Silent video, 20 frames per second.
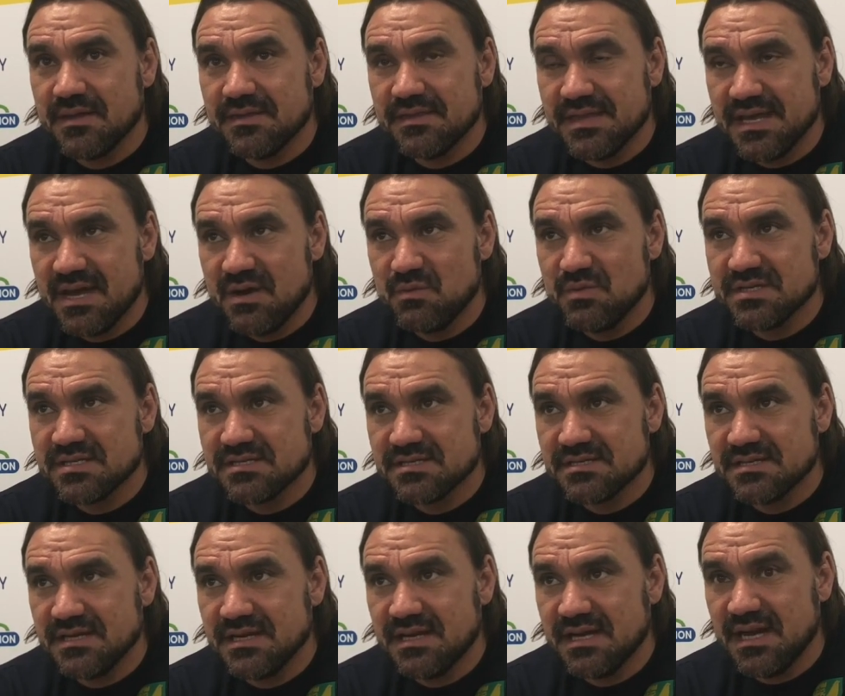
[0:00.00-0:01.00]
there
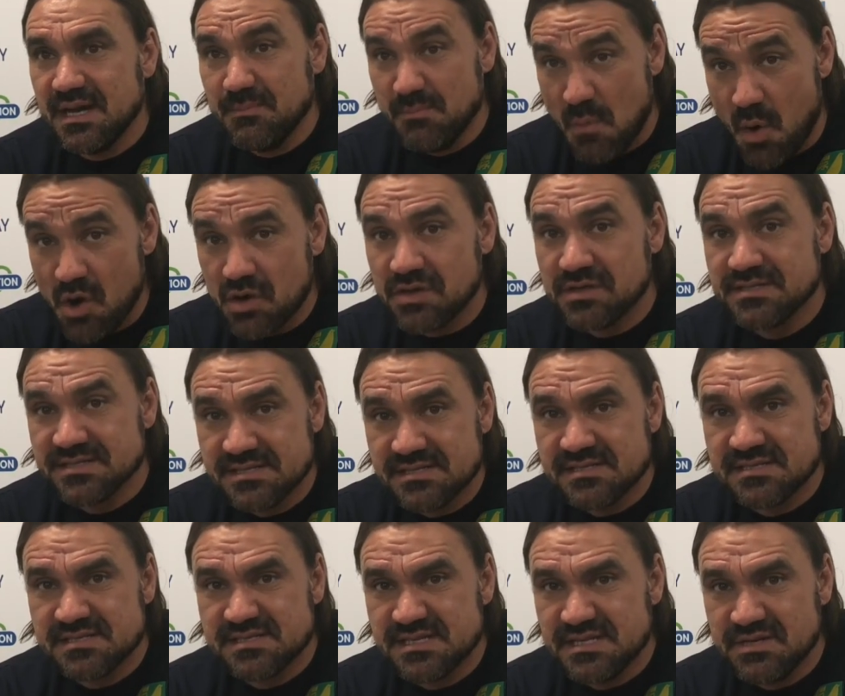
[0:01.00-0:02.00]
with a more
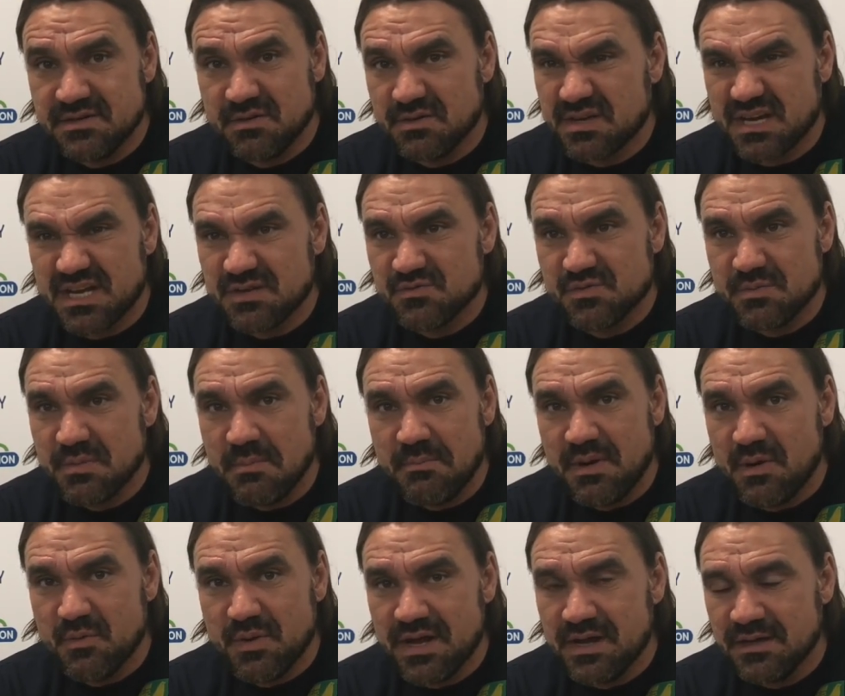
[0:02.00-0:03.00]
consistency, or can't
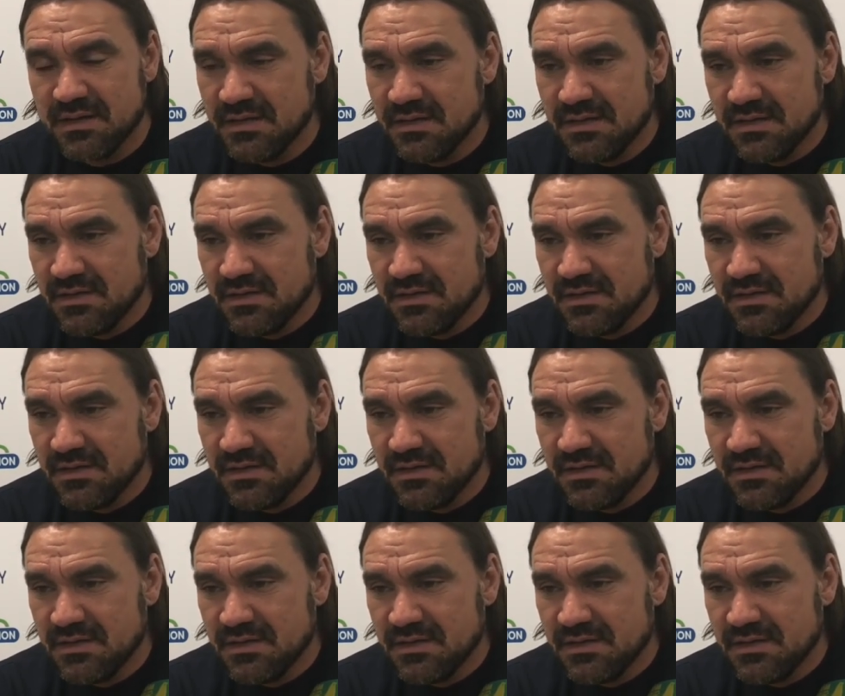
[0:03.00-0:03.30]
remember where